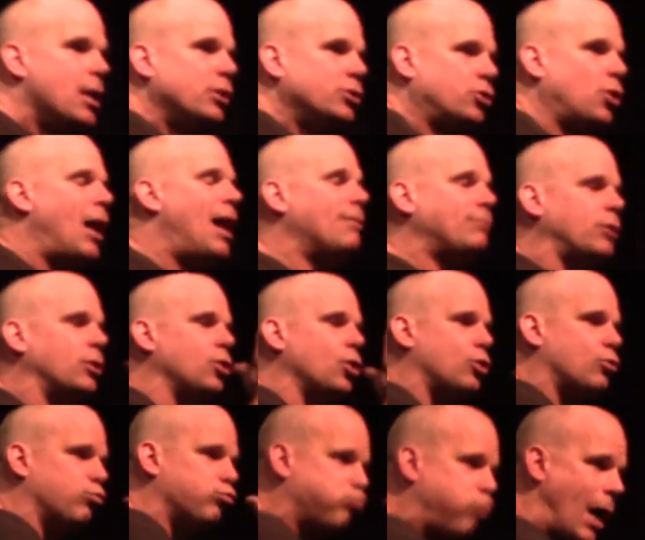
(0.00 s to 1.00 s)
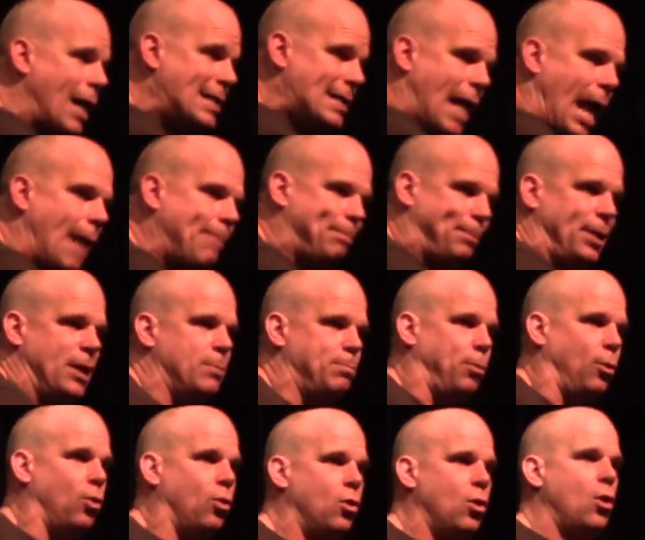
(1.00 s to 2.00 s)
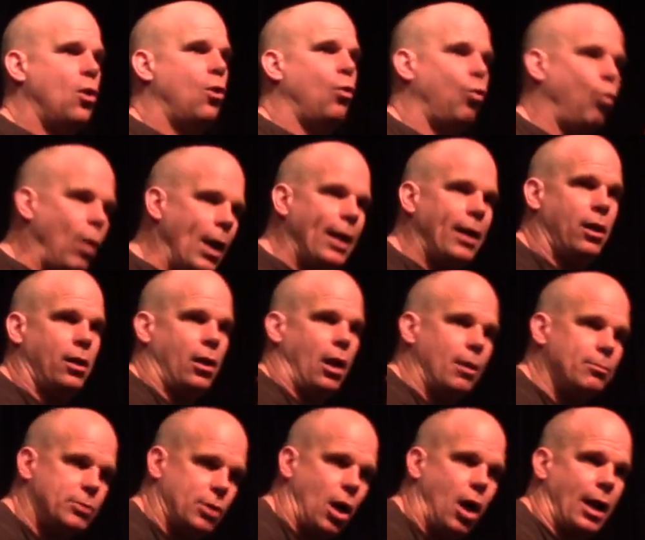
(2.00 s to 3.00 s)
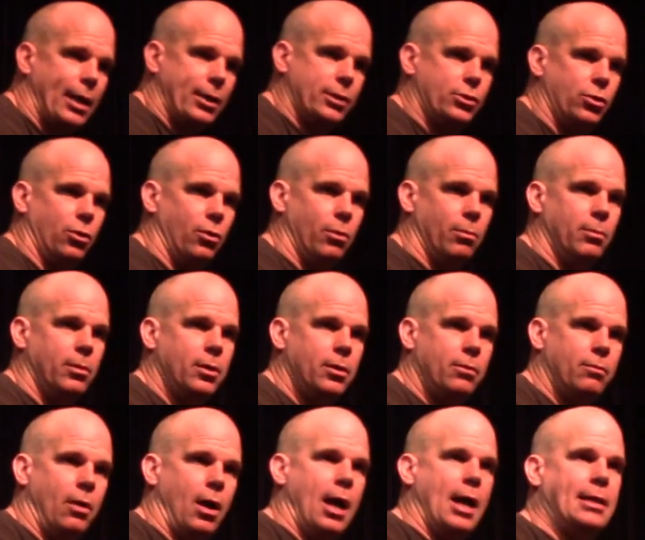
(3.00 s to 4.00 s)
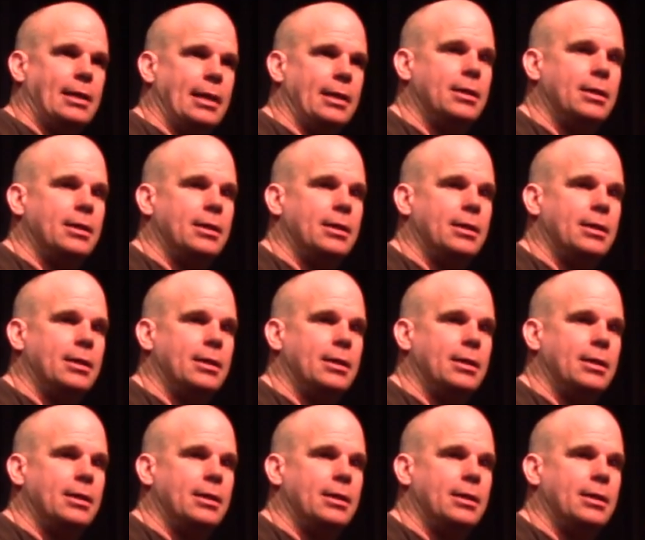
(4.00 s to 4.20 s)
So I have to look right at people while I'm talking to them. Right?